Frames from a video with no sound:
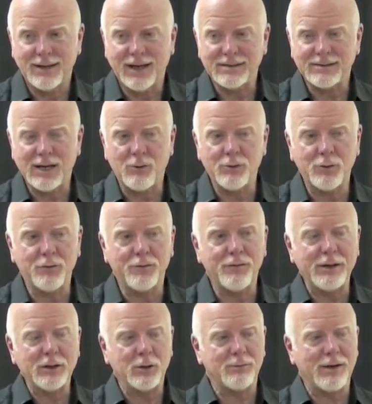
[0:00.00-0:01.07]
It's how you
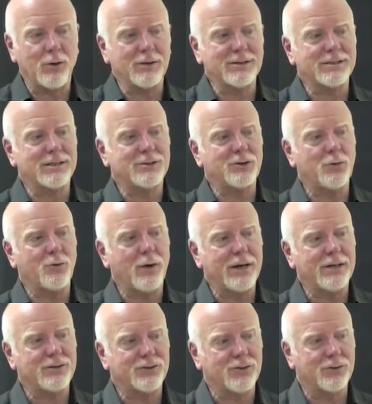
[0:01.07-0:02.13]
feel about a
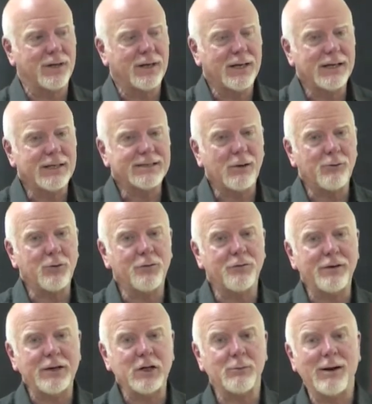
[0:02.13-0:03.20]
situation. It's how you
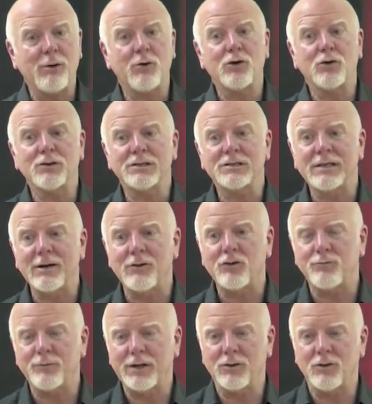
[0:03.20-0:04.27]
feel about
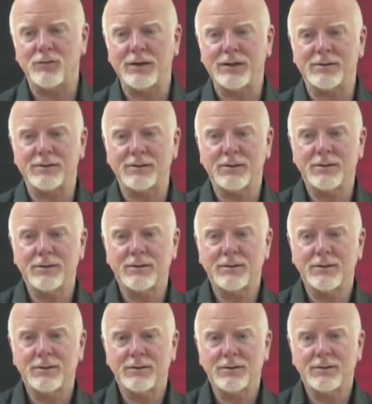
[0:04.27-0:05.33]
yourself, beloveds.
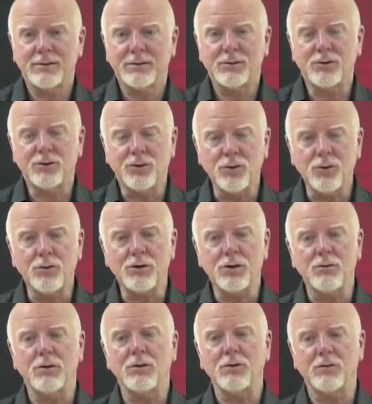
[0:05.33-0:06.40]
Do
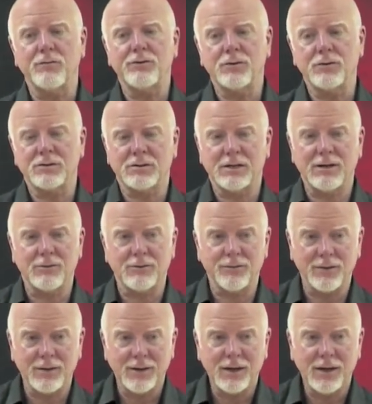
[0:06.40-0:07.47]
you love
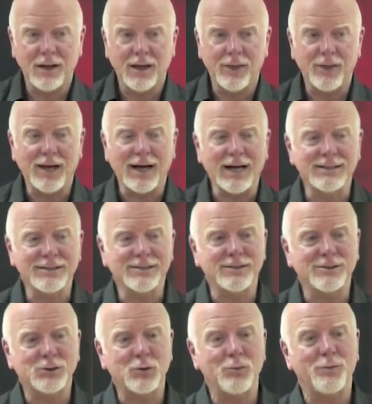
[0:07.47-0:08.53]
yourself? The
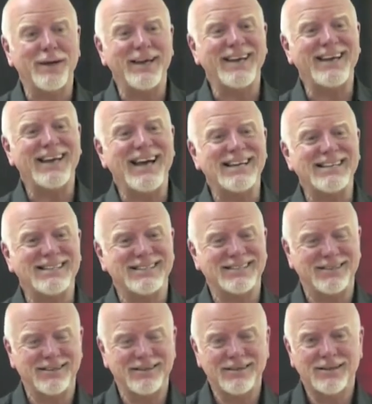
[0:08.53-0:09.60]
answer should be
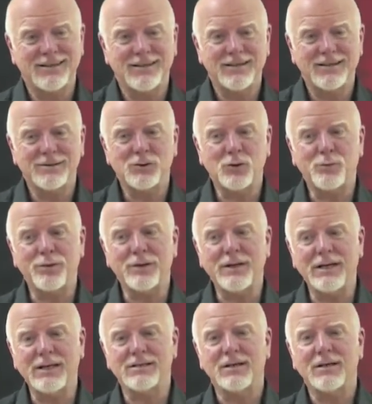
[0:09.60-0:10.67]
yes. So
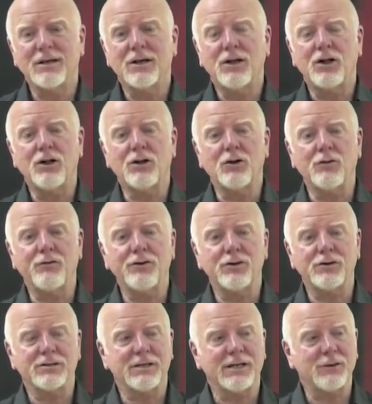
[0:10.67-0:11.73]
please, love
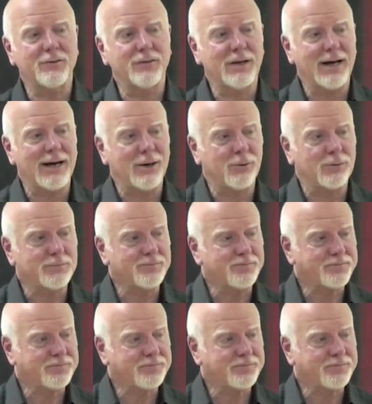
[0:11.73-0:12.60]
yourself now.